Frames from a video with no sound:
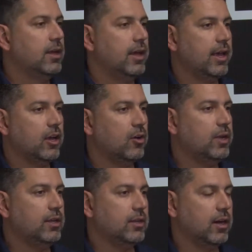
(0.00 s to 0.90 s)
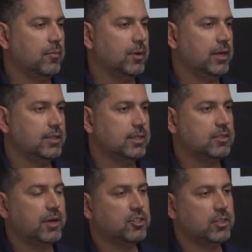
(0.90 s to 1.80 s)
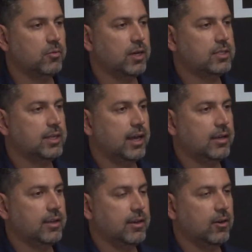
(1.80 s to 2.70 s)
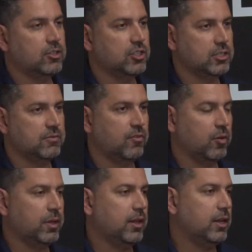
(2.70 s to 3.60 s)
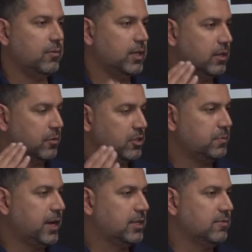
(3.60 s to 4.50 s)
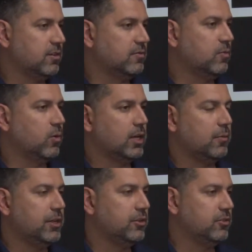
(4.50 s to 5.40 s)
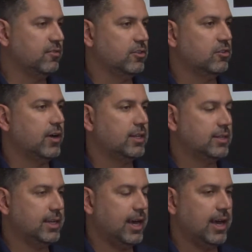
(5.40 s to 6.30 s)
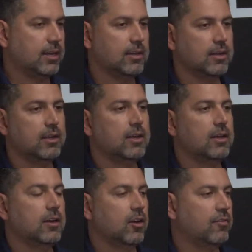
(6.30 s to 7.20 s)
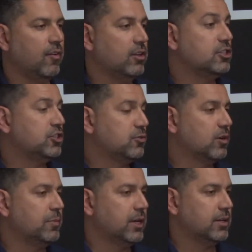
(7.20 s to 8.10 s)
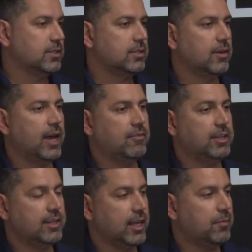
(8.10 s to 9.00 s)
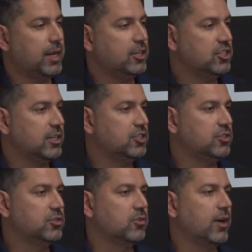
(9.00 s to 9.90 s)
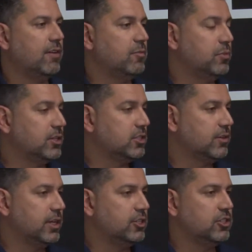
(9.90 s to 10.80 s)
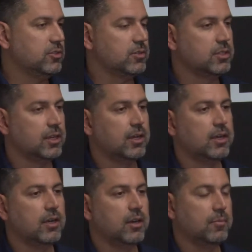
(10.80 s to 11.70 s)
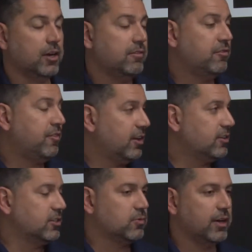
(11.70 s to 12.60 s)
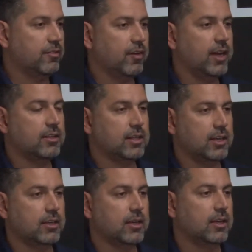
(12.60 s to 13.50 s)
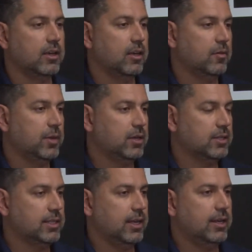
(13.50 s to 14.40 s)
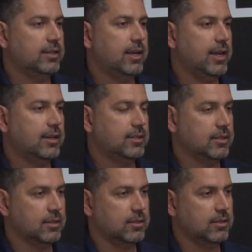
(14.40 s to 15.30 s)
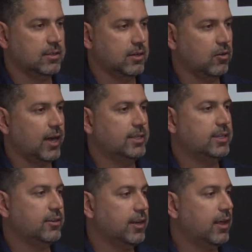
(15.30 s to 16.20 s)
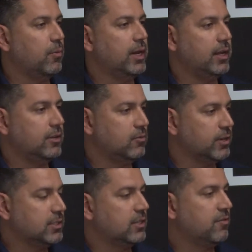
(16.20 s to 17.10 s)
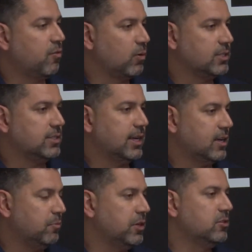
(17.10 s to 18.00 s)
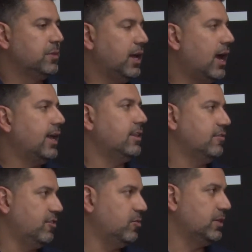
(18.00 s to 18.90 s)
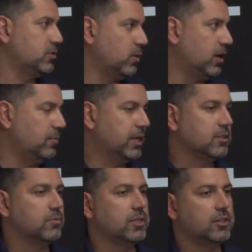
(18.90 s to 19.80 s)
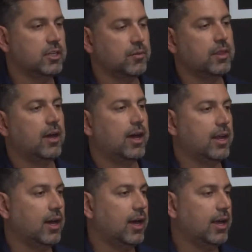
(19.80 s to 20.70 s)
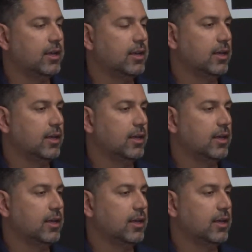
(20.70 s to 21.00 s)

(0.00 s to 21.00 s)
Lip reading: And coating companies, especially ones that are just formulating with the perspective of what can we do direct attack, are falling short because they're having delamination issues, or they're having blistering issues. They're having failures, quite frankly, because they didn't take the criteria that we need to resist forces that can build behind the film as well. Because when you're dealing with I&I,